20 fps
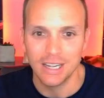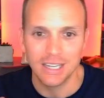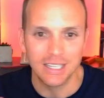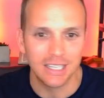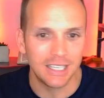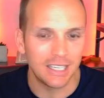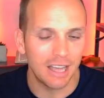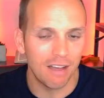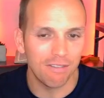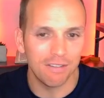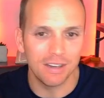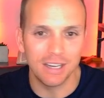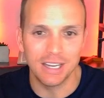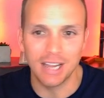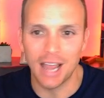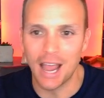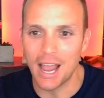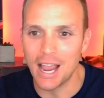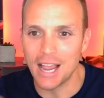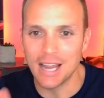
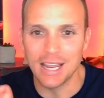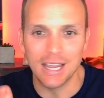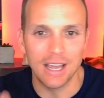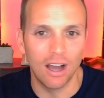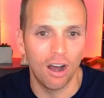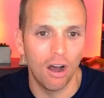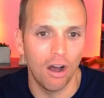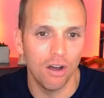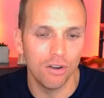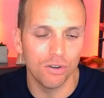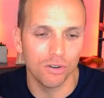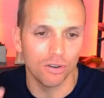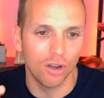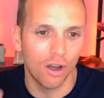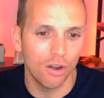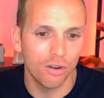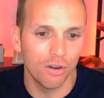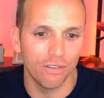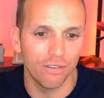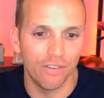70, 80, 100,
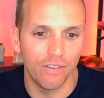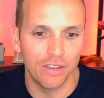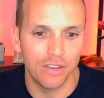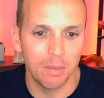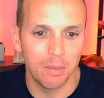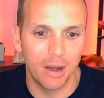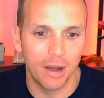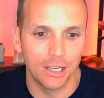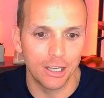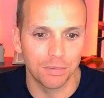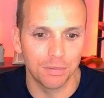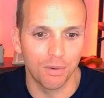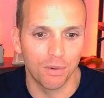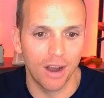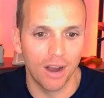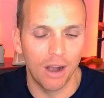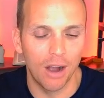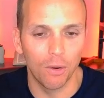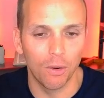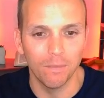150 miles per
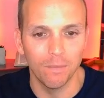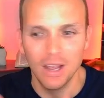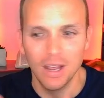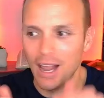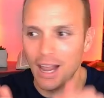hour,